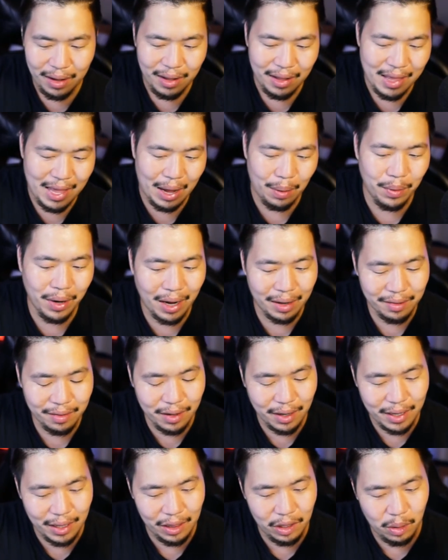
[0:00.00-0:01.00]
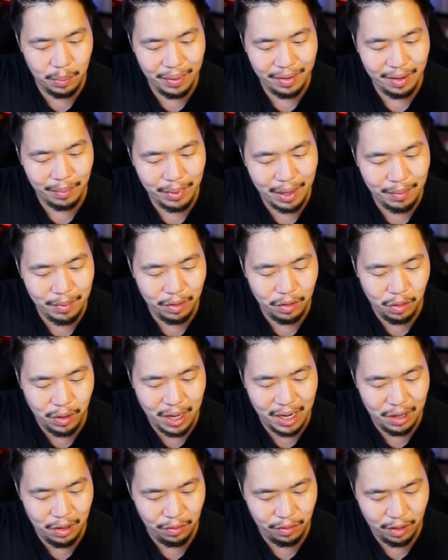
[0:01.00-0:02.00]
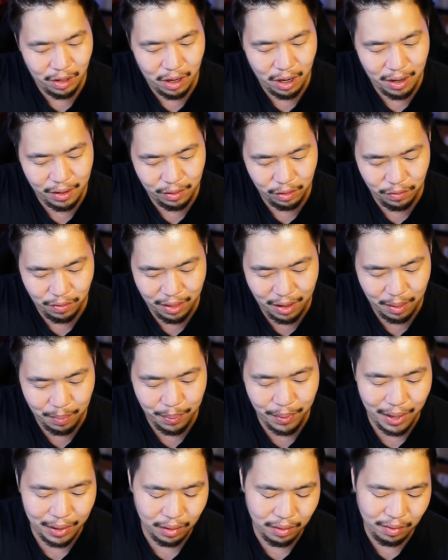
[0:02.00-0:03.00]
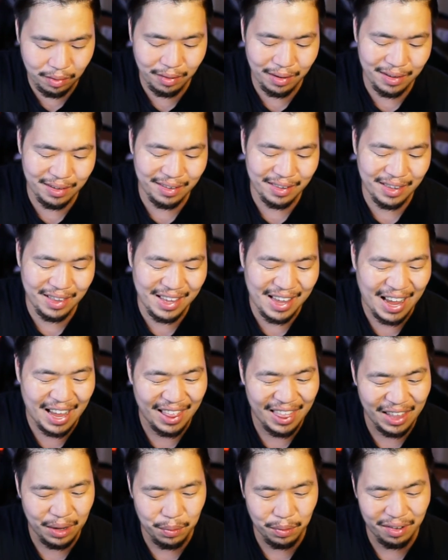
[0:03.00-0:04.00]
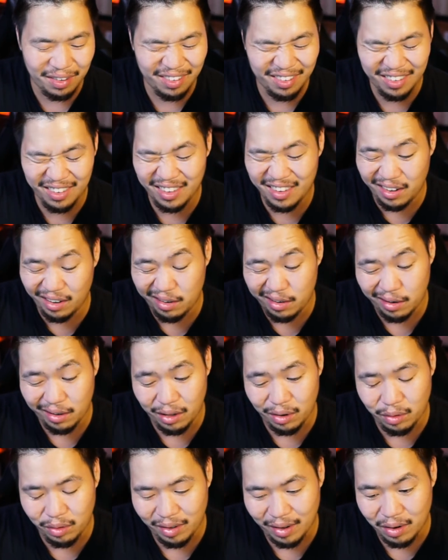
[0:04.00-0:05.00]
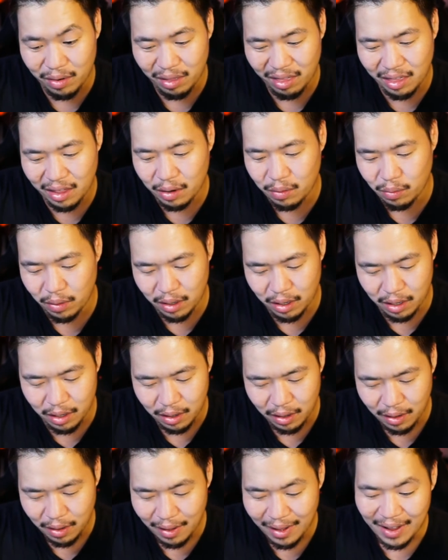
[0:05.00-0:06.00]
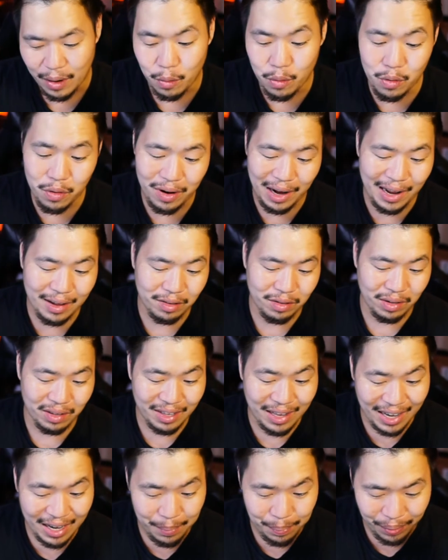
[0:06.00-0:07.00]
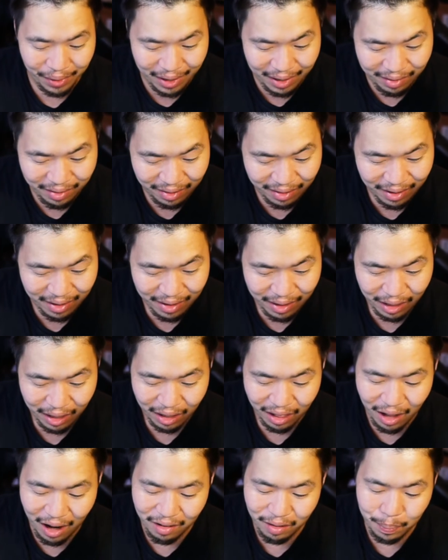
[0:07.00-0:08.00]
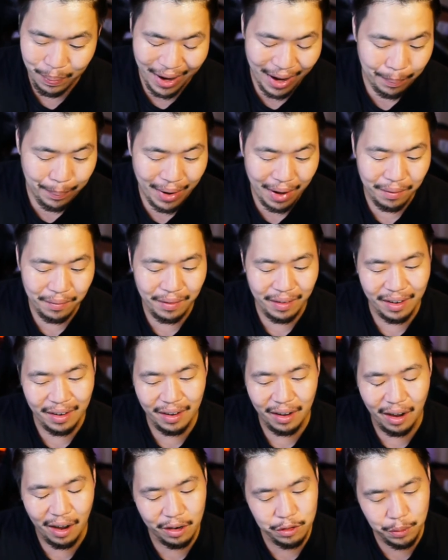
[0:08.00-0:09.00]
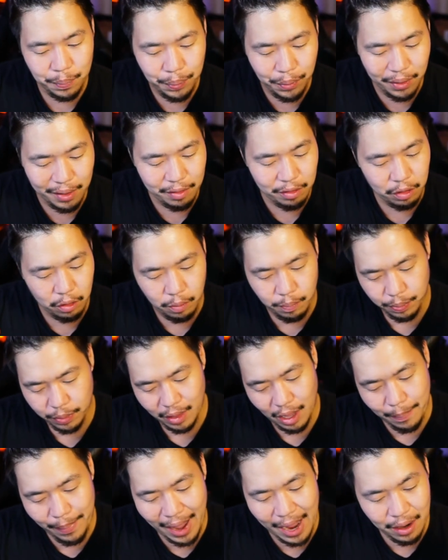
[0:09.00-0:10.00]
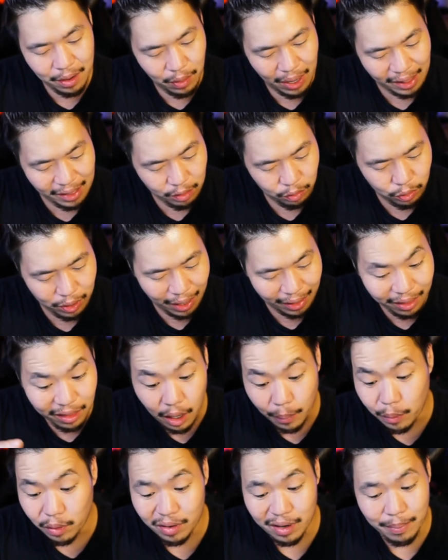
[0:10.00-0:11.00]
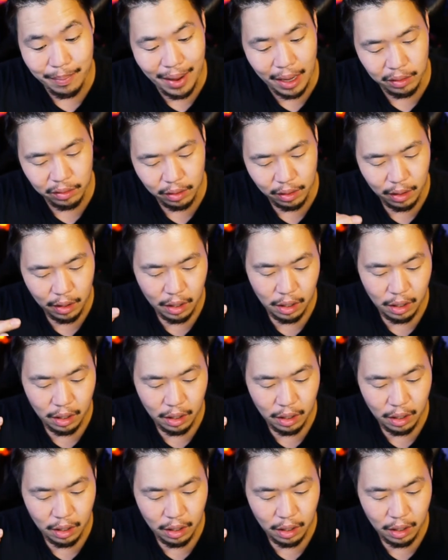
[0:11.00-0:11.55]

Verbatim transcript: Yeah, we got stuck a little bit. Sometimes it's okay to use the cards over there, but six... Yeah, I think we're still close. I don't think we're gonna... Ooh, nice. Second place. Lost by about 100 points, so not bad. At least we got double the amount.